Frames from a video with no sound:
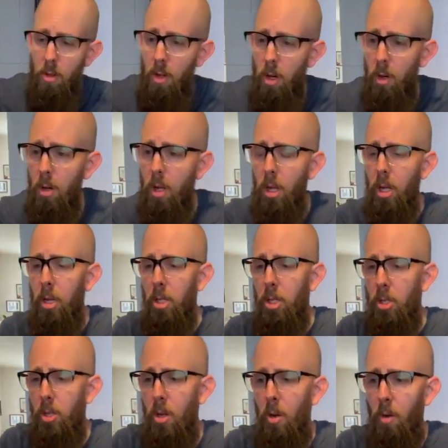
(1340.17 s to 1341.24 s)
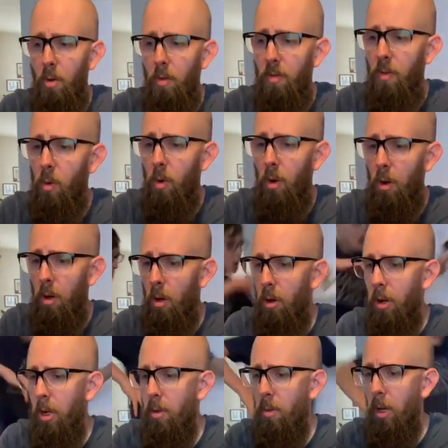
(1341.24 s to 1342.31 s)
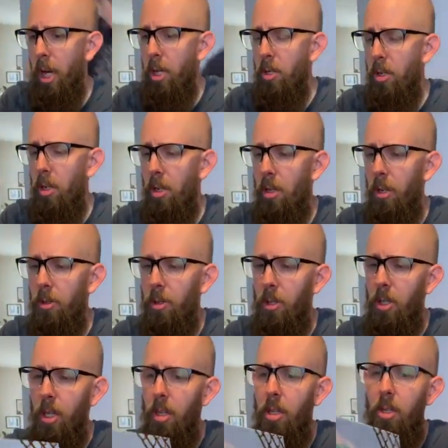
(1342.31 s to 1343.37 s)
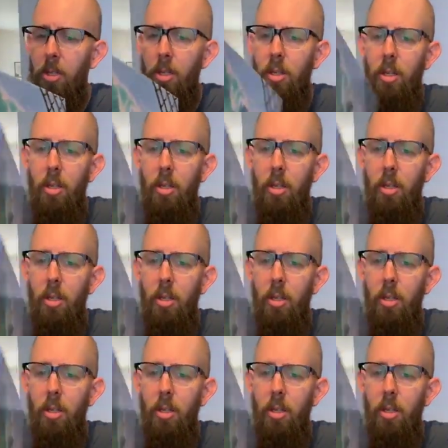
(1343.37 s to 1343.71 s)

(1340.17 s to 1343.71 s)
new though. So hold on, actually it closes like this.